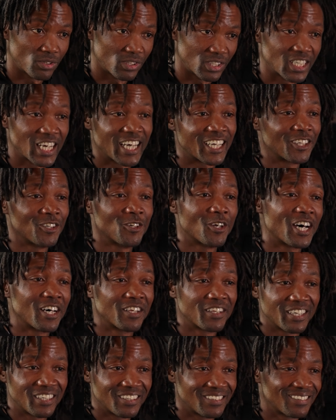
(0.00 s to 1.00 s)
It's like, you know how
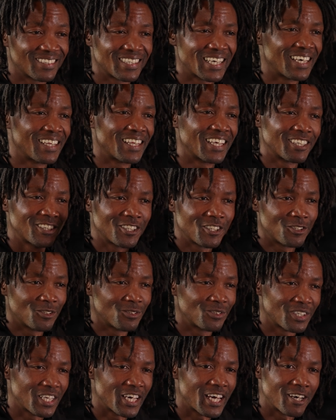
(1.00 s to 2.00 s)
they say that they
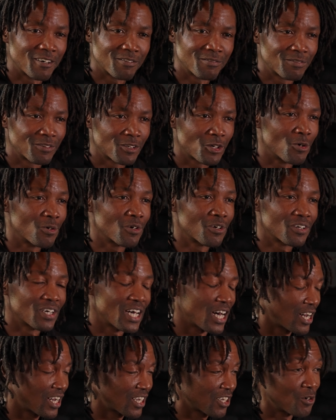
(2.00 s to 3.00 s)
used to have
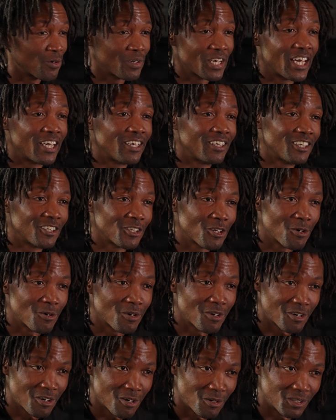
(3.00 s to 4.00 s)
cocaine in
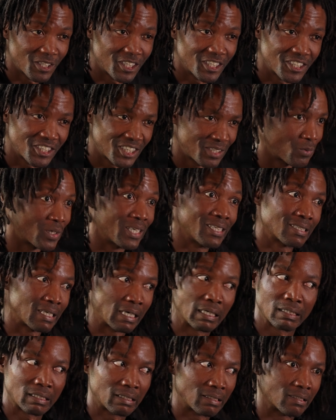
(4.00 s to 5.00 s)
Coca-Cola and shit, where it's
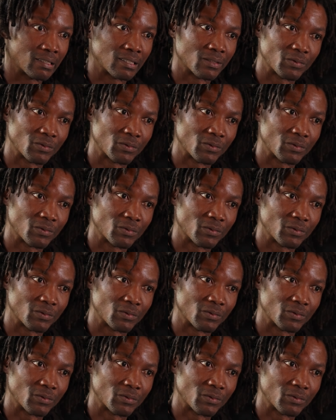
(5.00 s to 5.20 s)
like, oh,